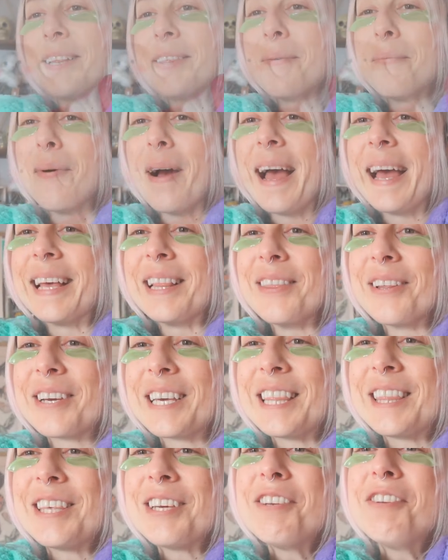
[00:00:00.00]
the way, look
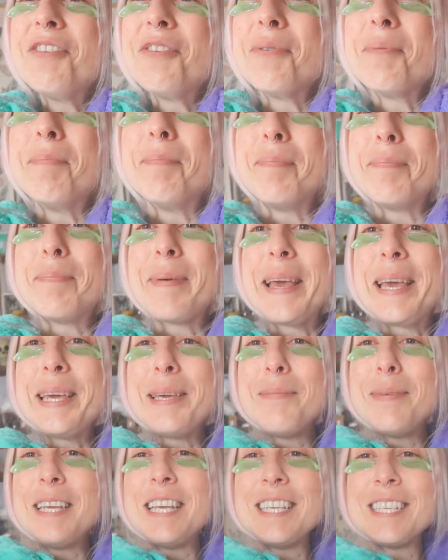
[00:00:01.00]
at the new
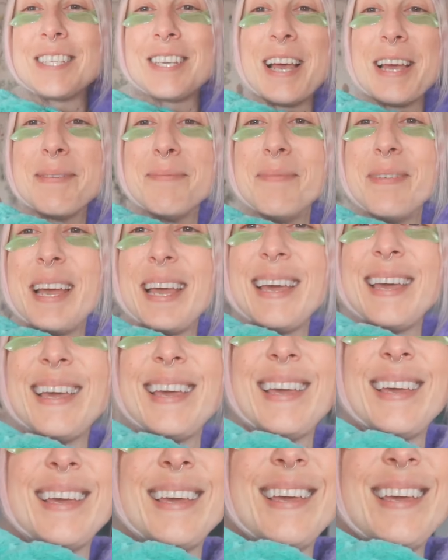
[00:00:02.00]
babies I
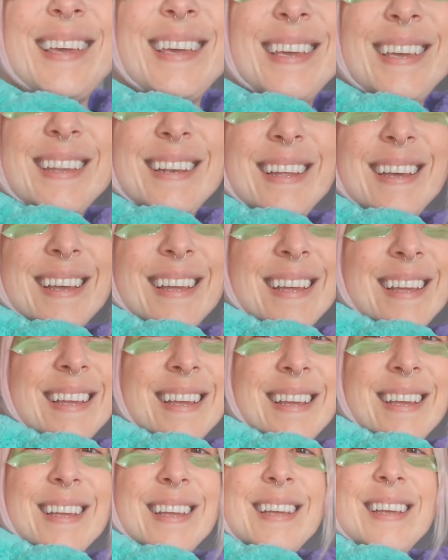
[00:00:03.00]
made!
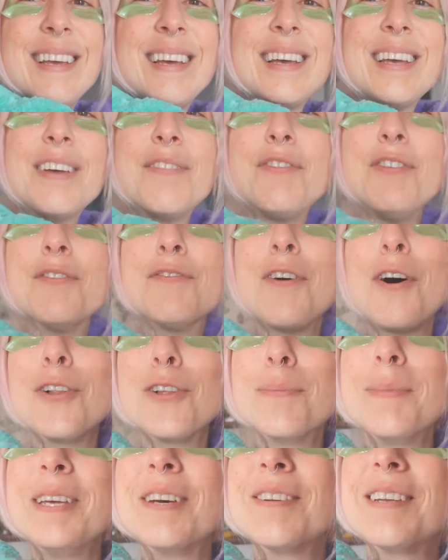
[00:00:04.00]
If you follow
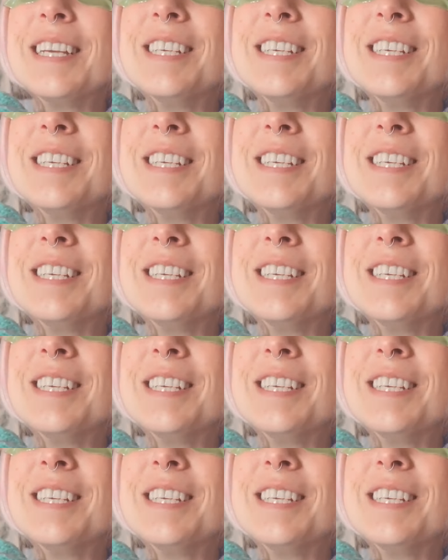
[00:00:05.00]
me on